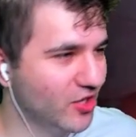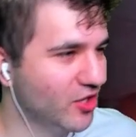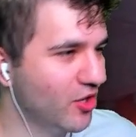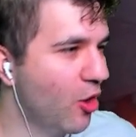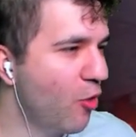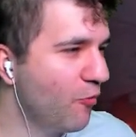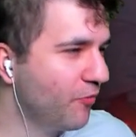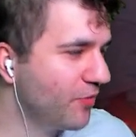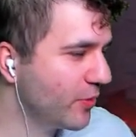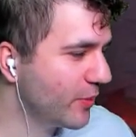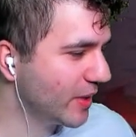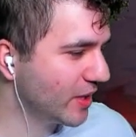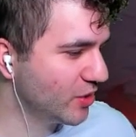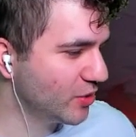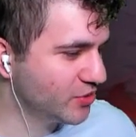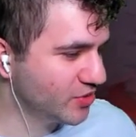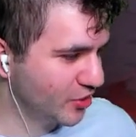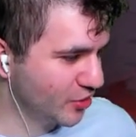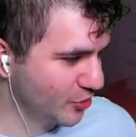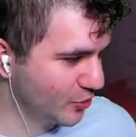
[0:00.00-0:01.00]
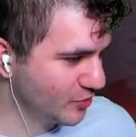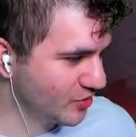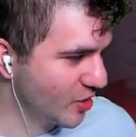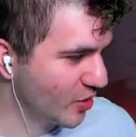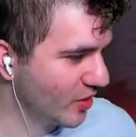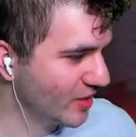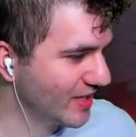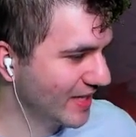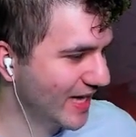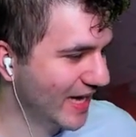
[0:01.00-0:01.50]
Hopefully we can use the clue
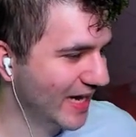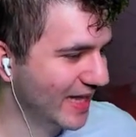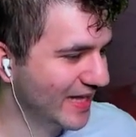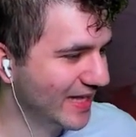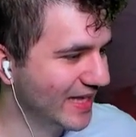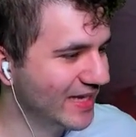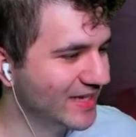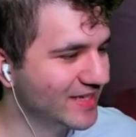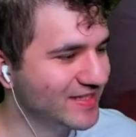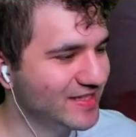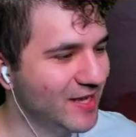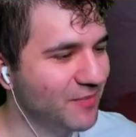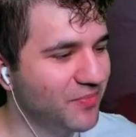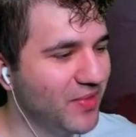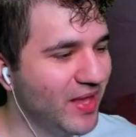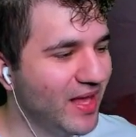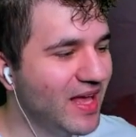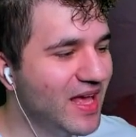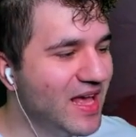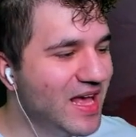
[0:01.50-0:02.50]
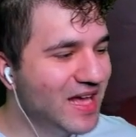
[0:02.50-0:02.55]
token to kind of get into something.